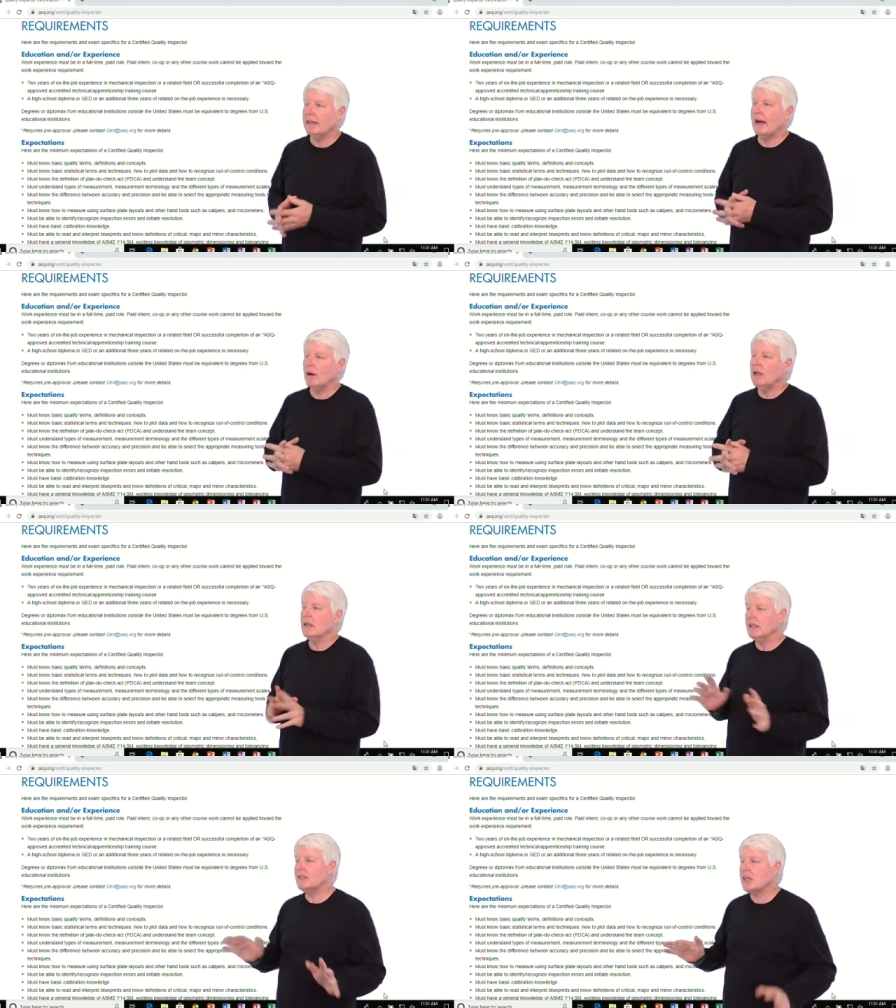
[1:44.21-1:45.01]
Now,
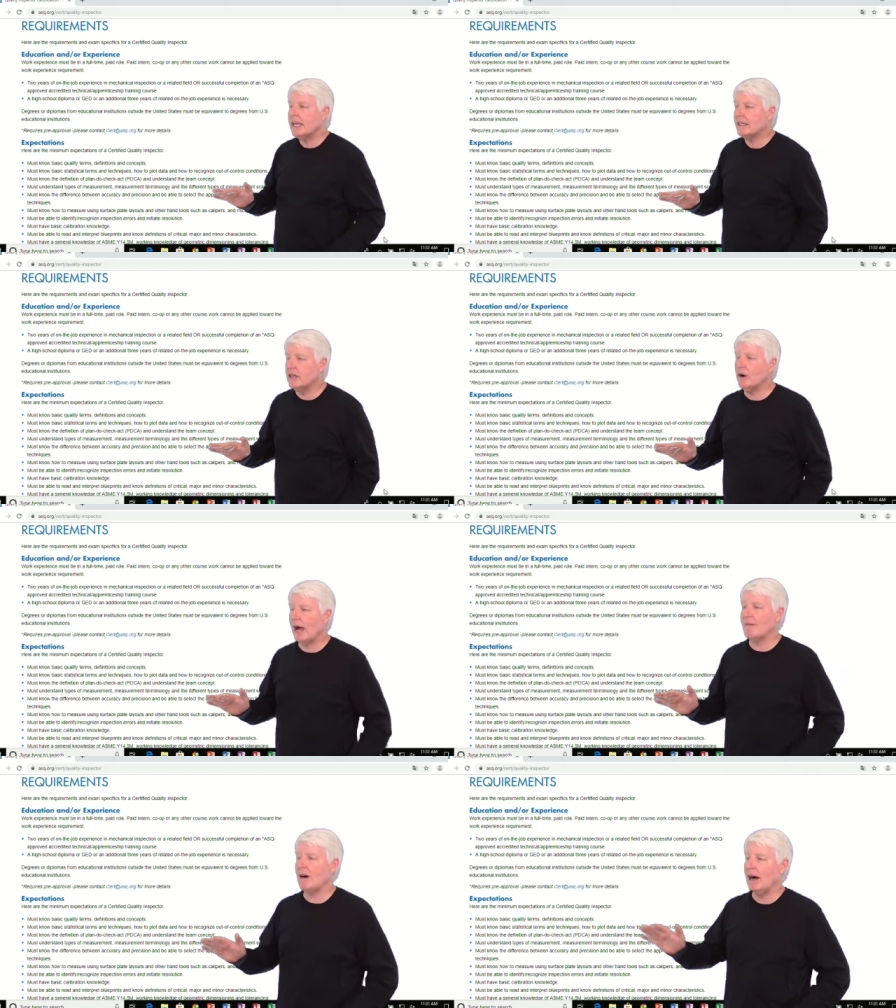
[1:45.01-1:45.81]
let's say you
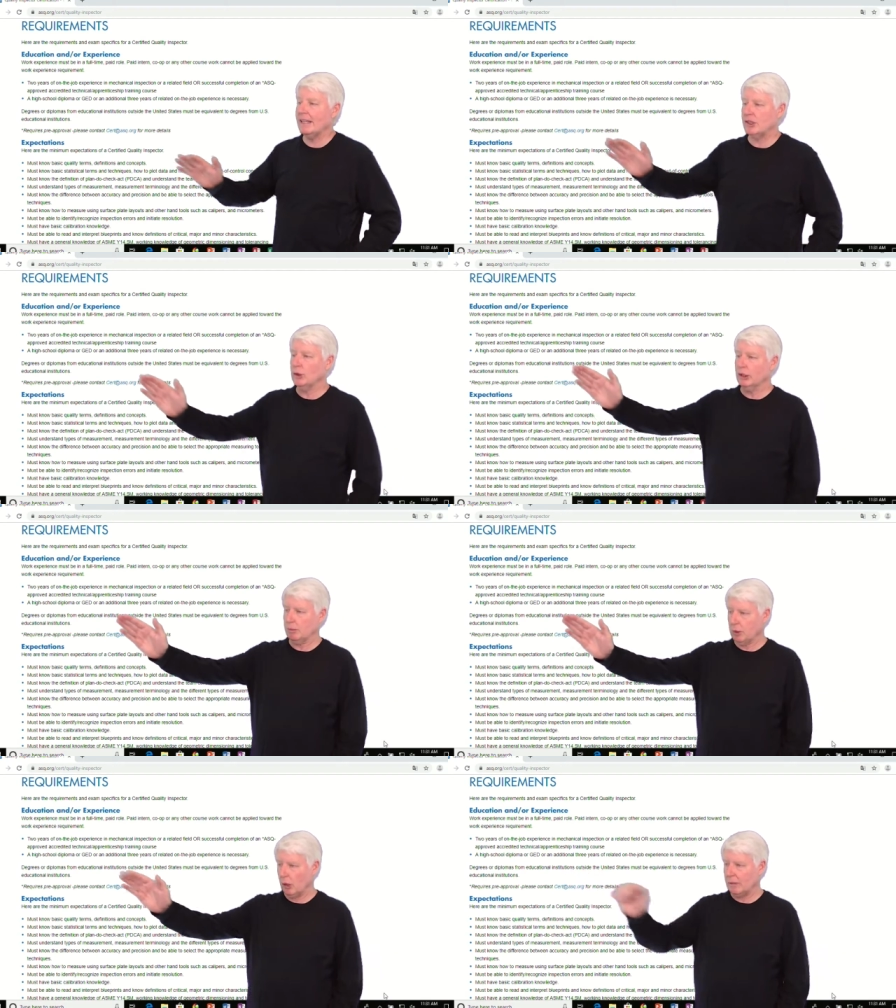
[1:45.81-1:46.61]
don't have a high school
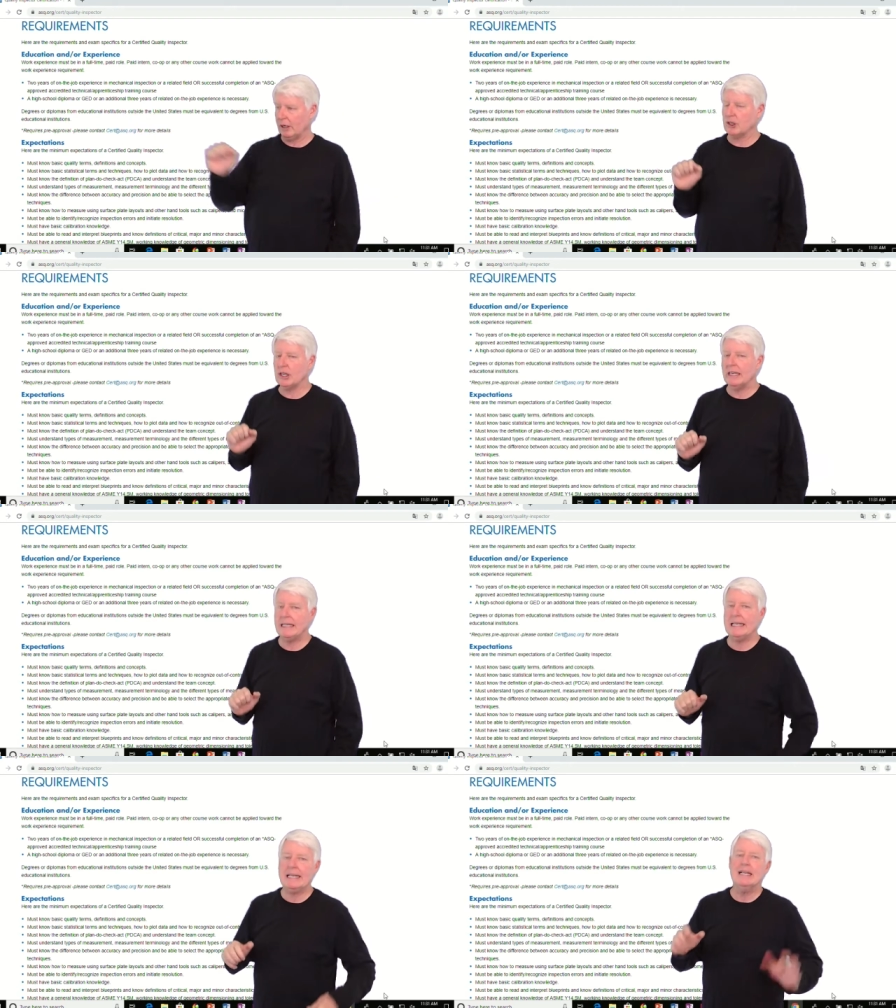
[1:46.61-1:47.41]
diploma or
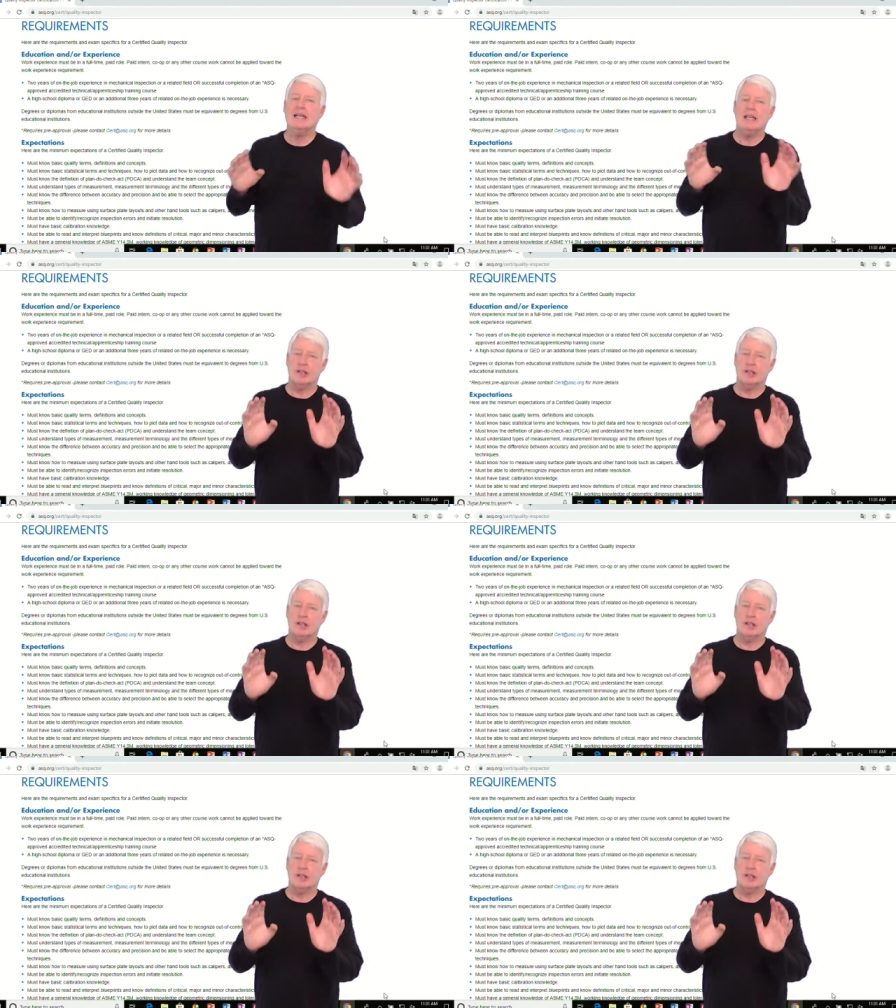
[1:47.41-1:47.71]
GED,